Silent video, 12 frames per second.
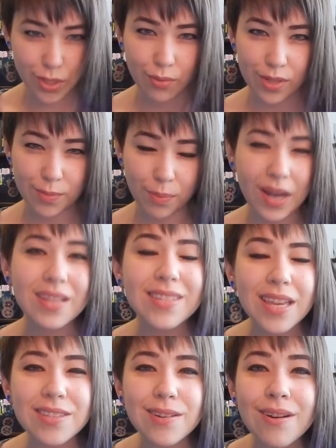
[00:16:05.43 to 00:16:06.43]
to its
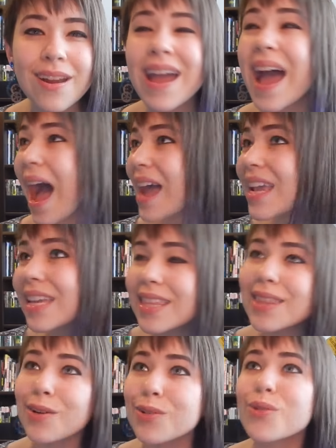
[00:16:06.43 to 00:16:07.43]
predecessor, I get
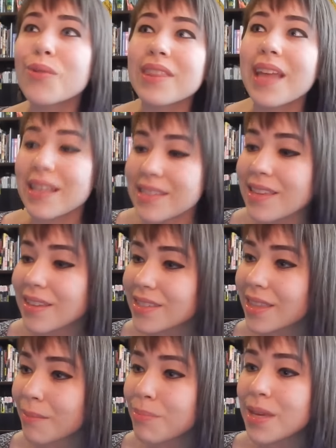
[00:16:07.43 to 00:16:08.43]
that they're doing that such
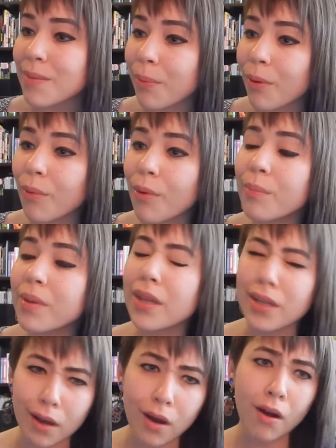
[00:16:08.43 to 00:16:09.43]
that people will be
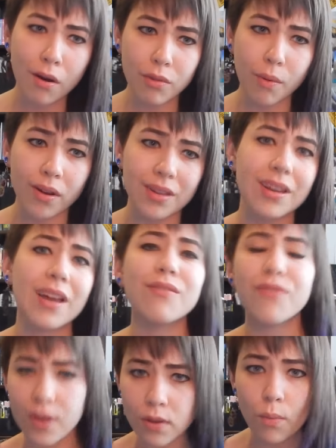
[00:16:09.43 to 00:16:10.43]
like, oh, The Walking Dead,
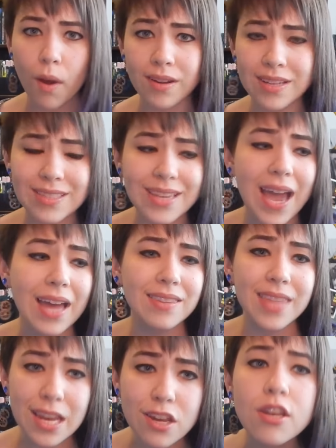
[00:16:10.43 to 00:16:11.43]
Fear the Walking
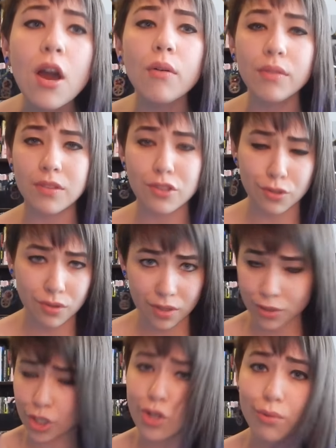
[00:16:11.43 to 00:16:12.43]
Dead, they know that the
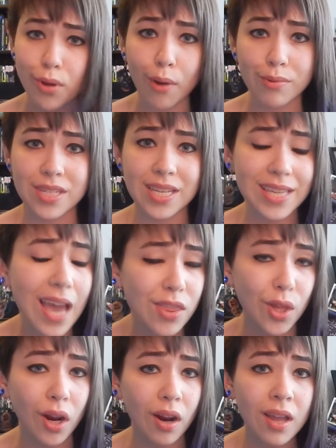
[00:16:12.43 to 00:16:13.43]
two go
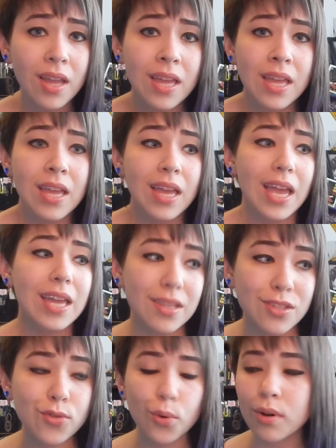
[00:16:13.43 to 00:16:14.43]
together.
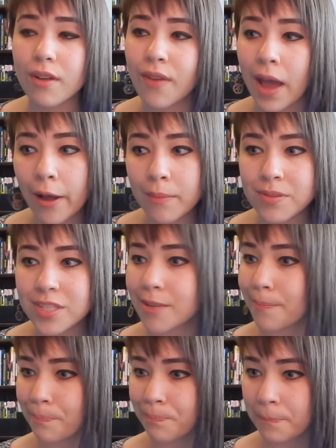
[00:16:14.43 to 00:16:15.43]
It sort of helps
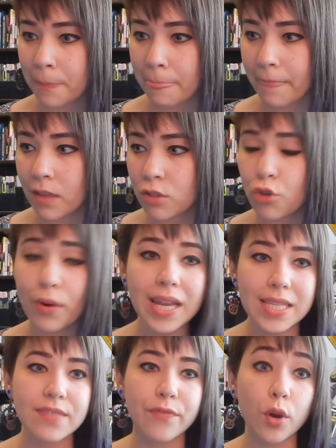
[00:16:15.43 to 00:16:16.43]

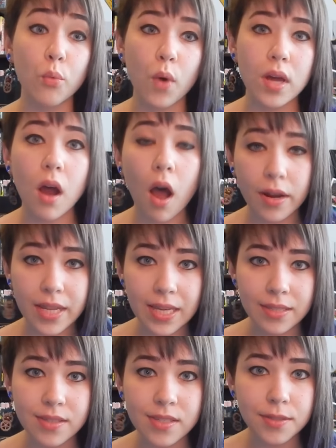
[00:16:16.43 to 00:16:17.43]
transfer one
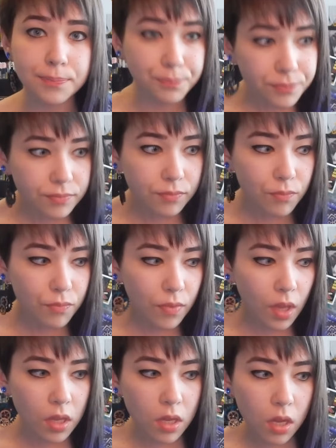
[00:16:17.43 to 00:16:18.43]
audience
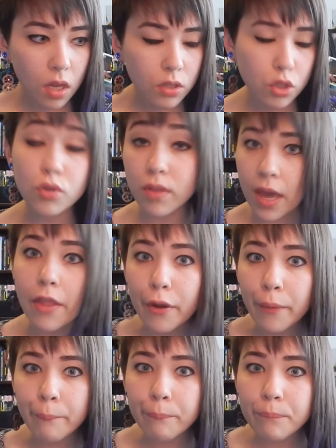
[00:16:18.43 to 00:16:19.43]
to the other,